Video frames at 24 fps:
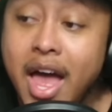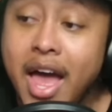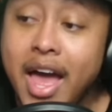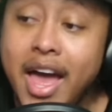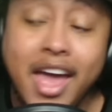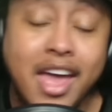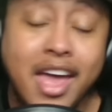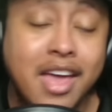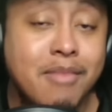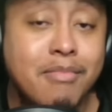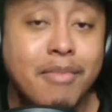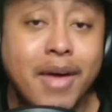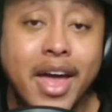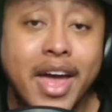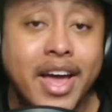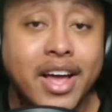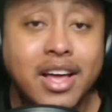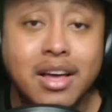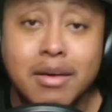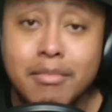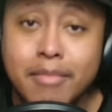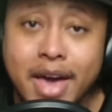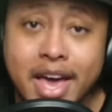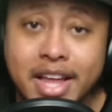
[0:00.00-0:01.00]
Hey, man,
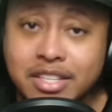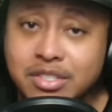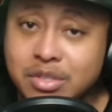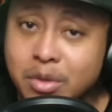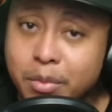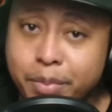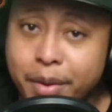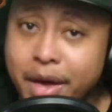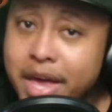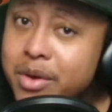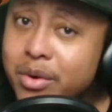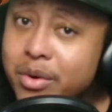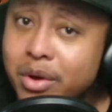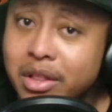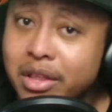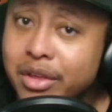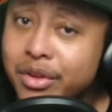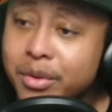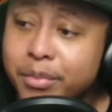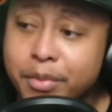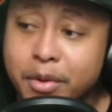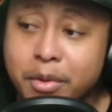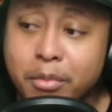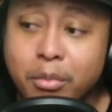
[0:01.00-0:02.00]
commanders will pay you a
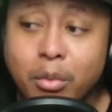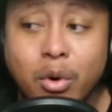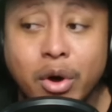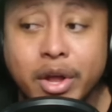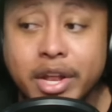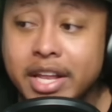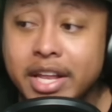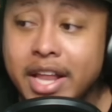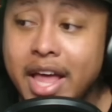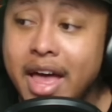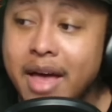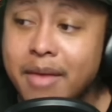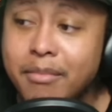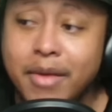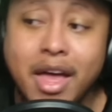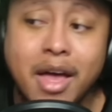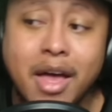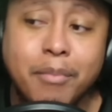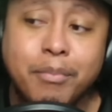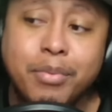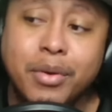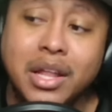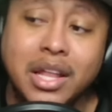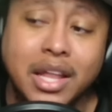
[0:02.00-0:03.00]
little bit more than that,
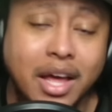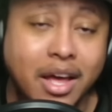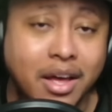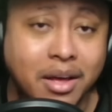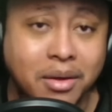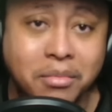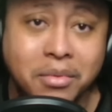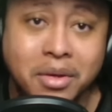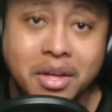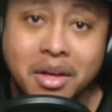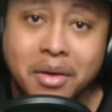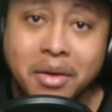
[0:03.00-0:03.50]
man. Pull up.